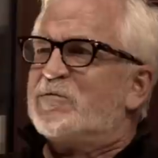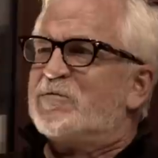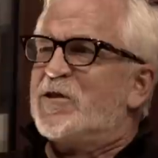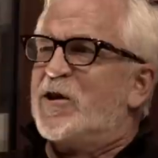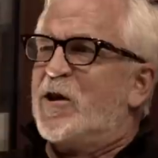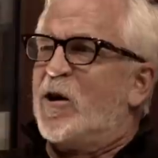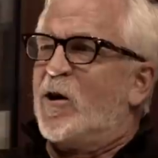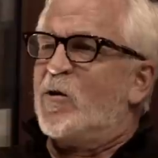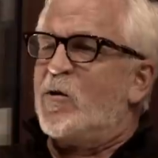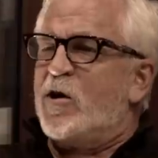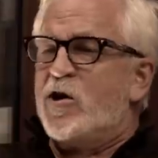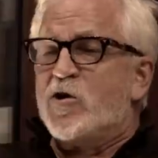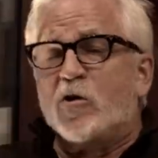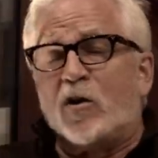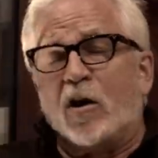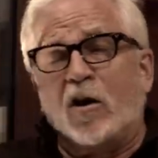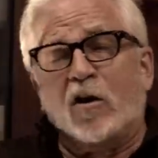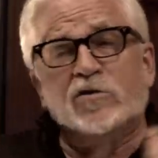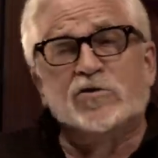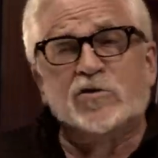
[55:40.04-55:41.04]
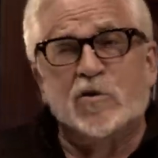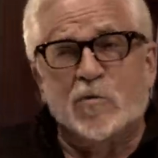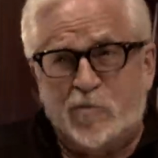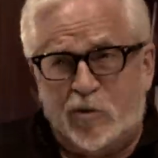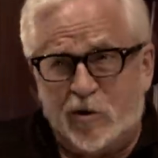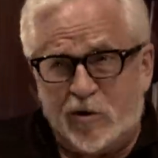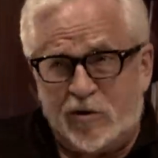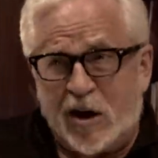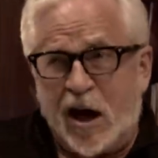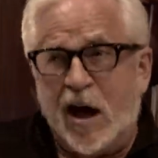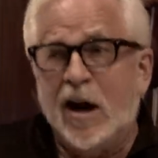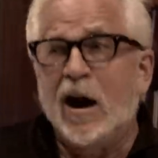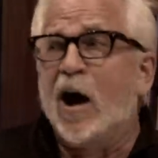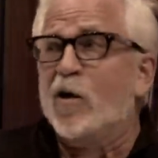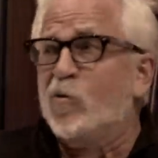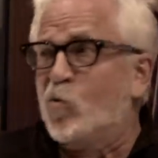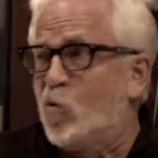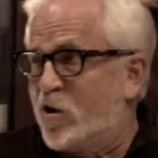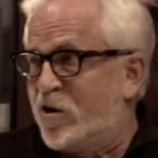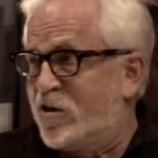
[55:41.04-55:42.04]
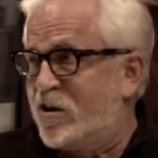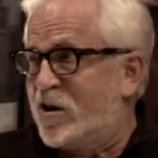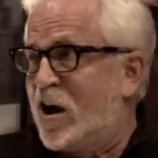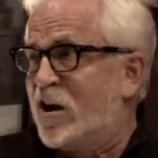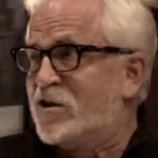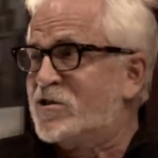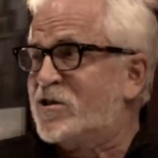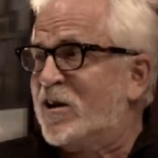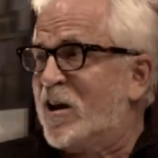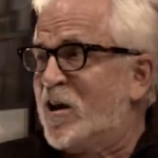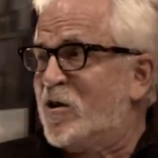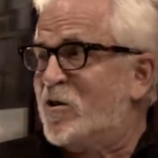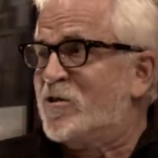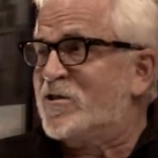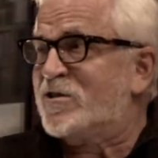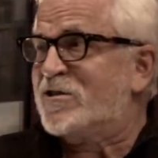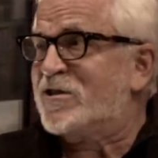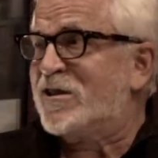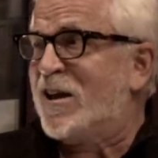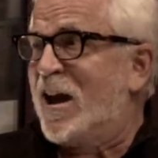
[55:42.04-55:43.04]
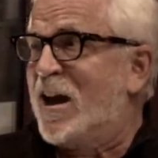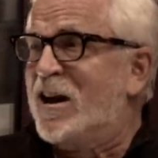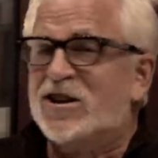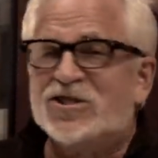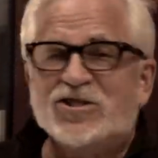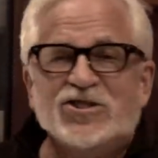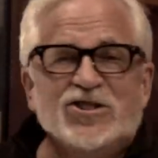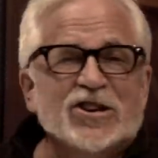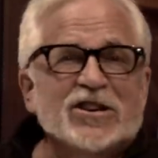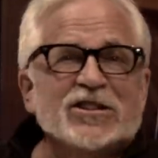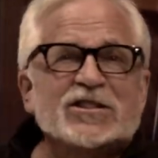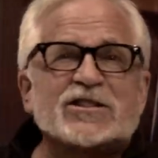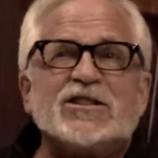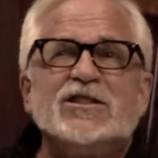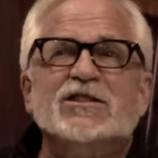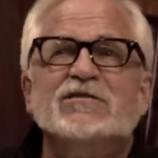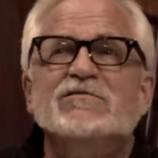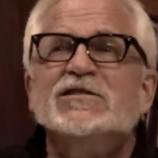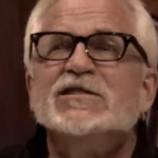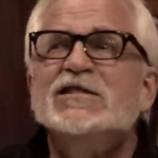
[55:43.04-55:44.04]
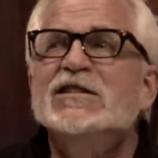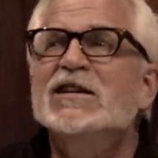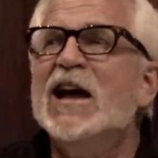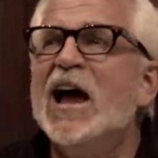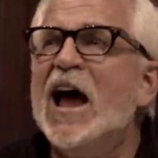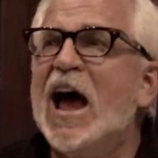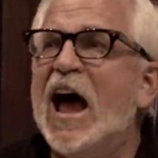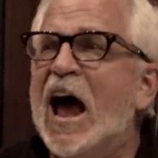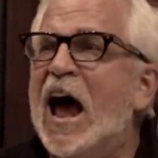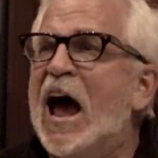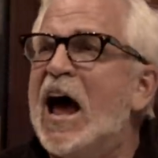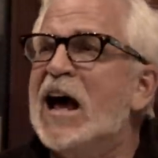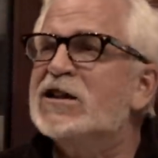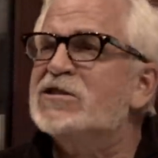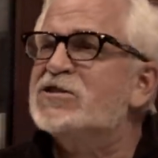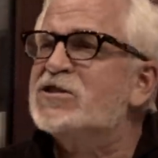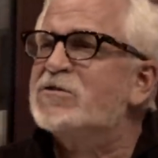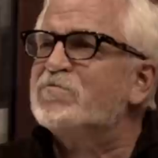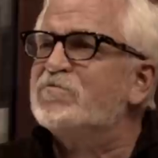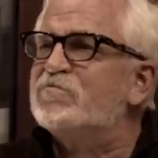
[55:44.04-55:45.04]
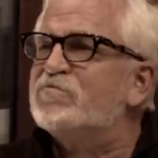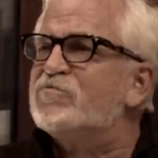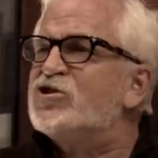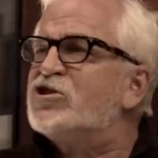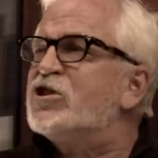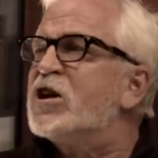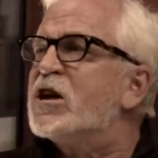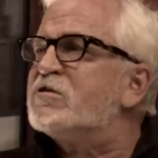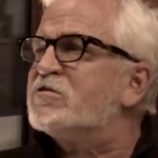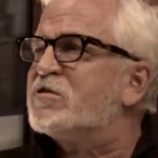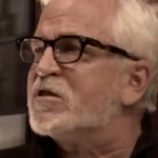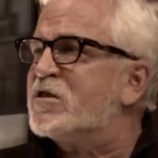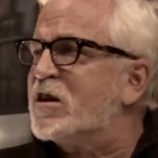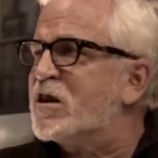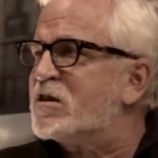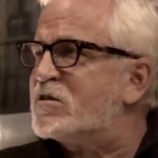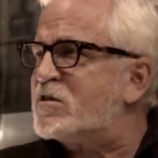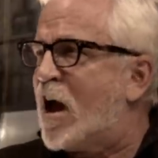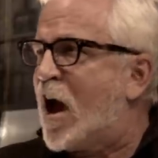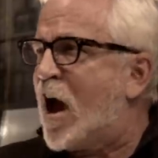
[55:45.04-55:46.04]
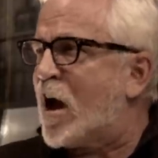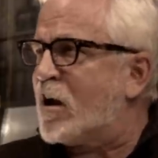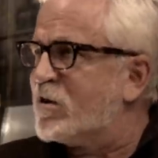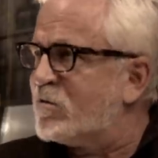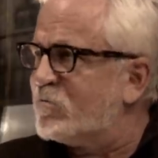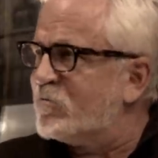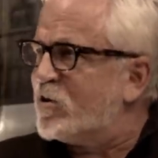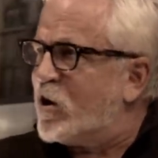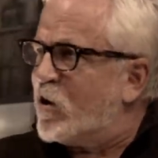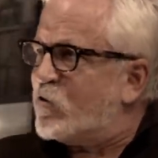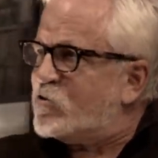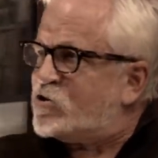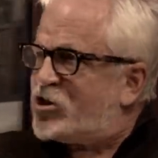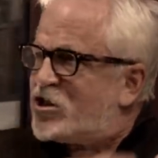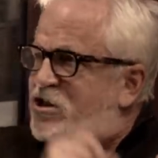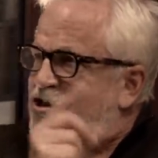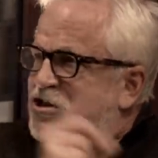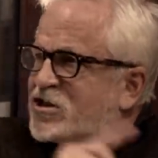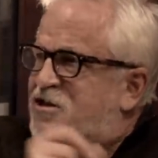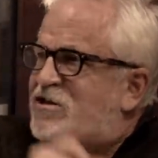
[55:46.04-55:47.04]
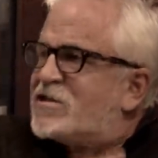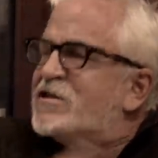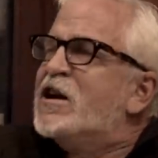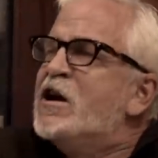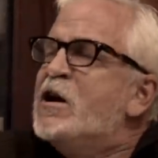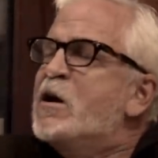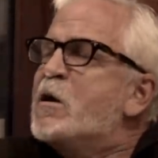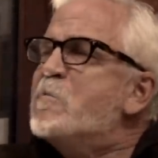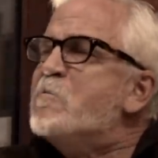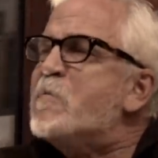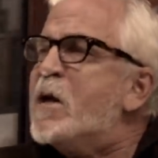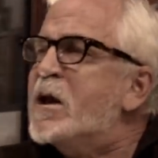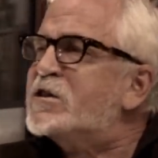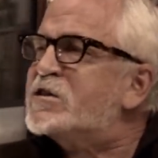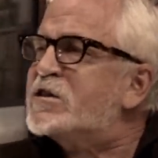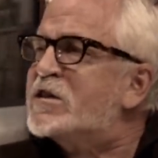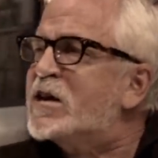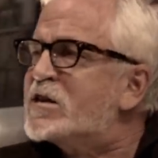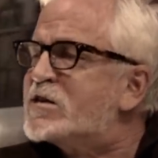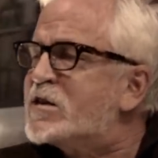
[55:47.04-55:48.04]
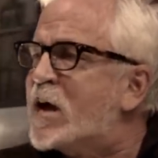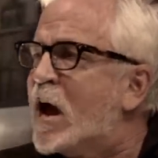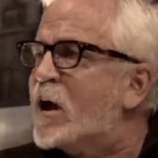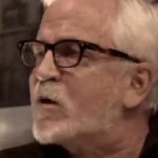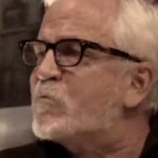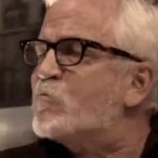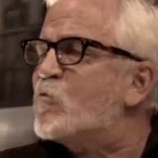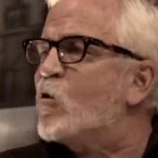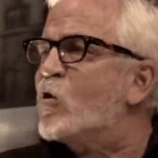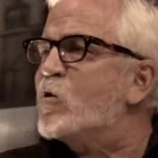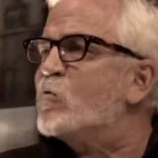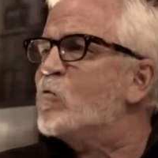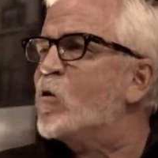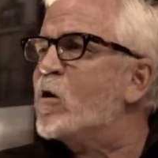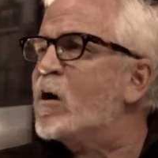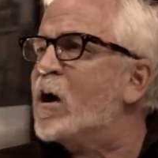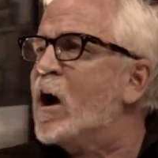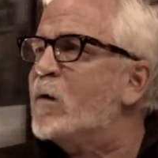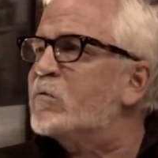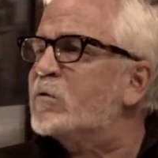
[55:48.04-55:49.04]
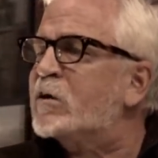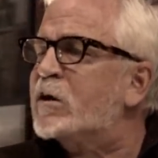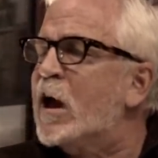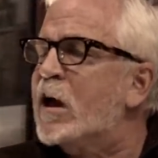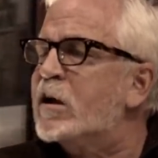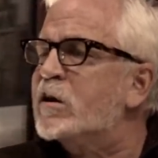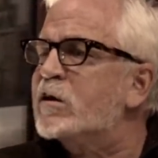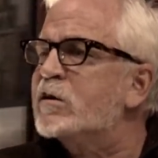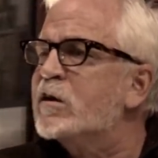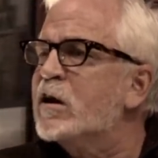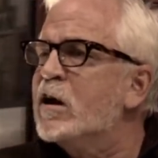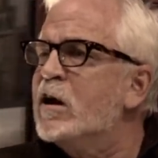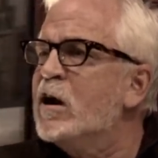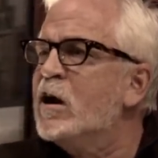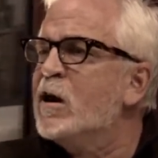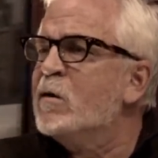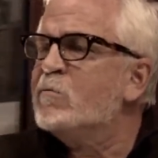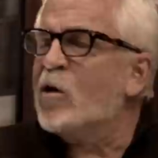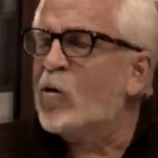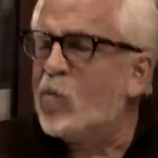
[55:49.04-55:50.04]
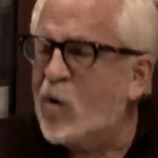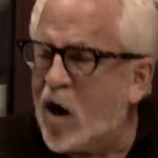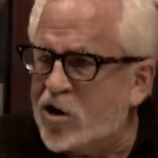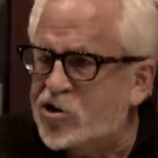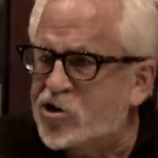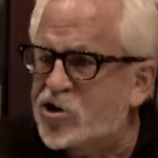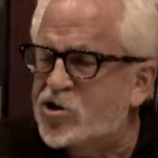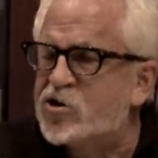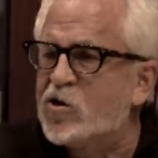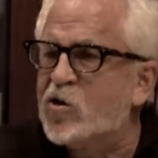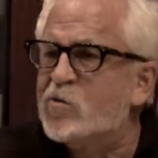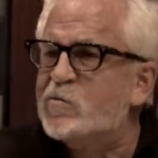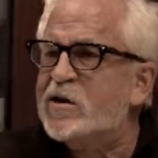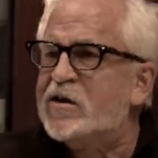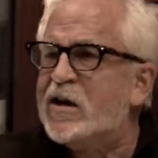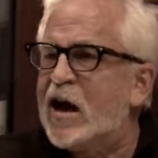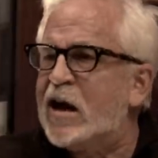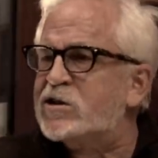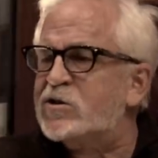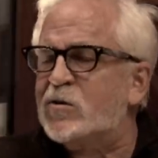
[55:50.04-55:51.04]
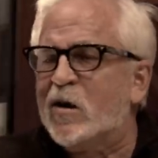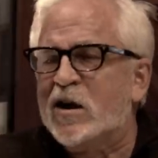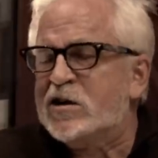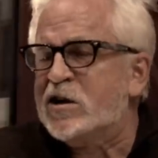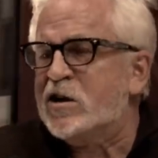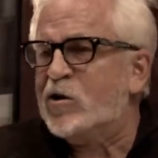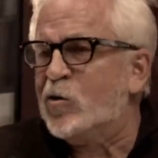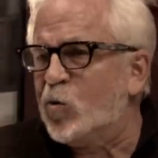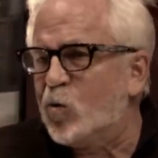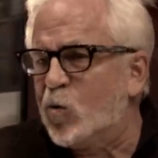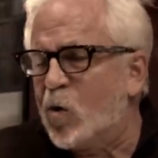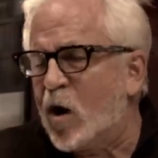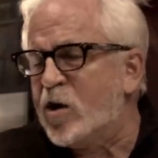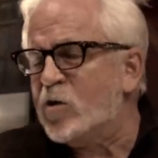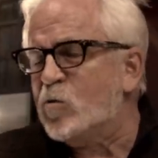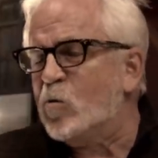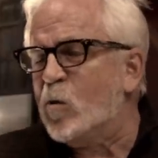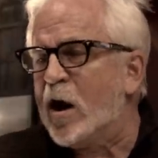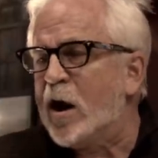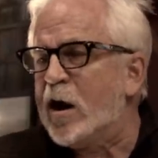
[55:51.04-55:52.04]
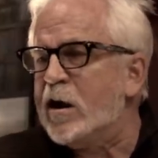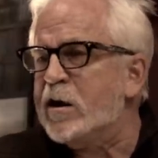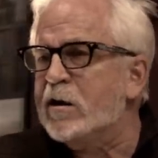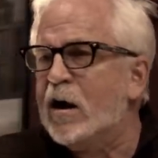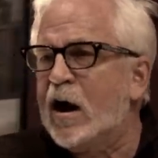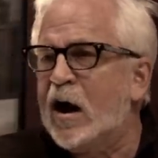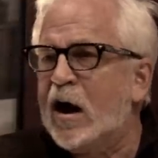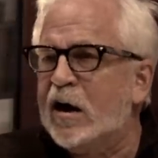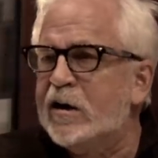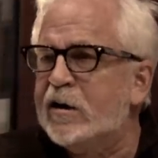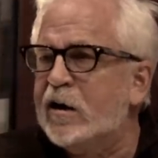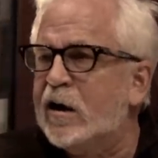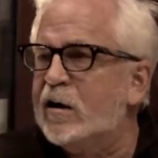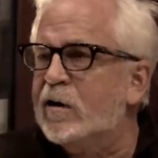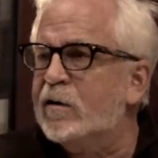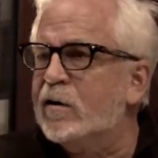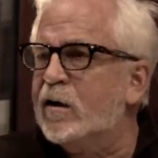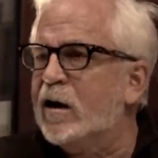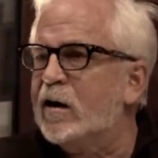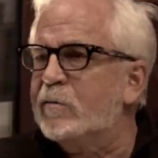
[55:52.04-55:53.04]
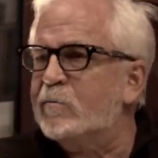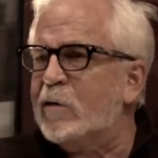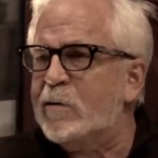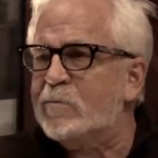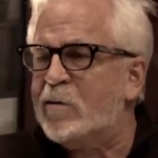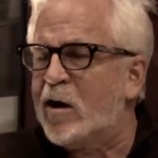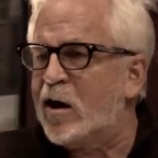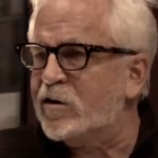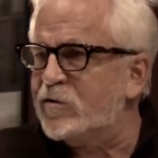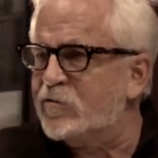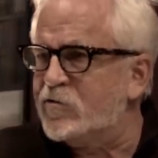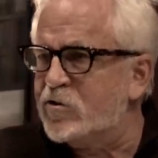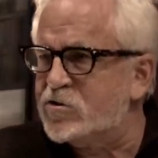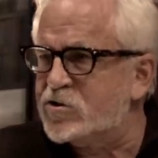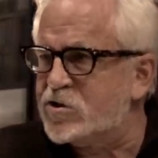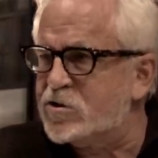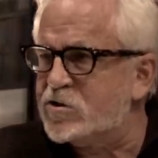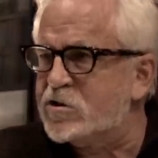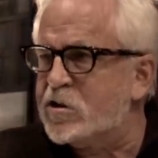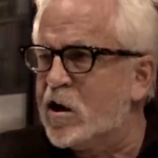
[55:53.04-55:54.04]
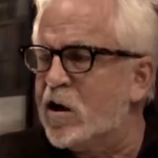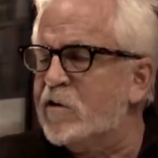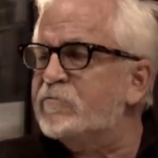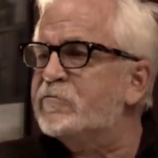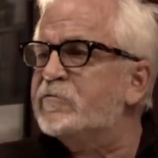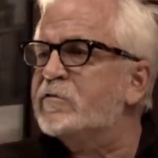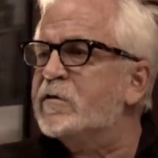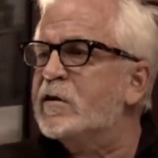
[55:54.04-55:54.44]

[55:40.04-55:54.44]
You know, you could also put that on one of the oscillators and it just adds shit to the attack. You know, just makes the attack more and more complicated. But Roger showed me that, so I did it right away on uh, on my polyfusion stuff,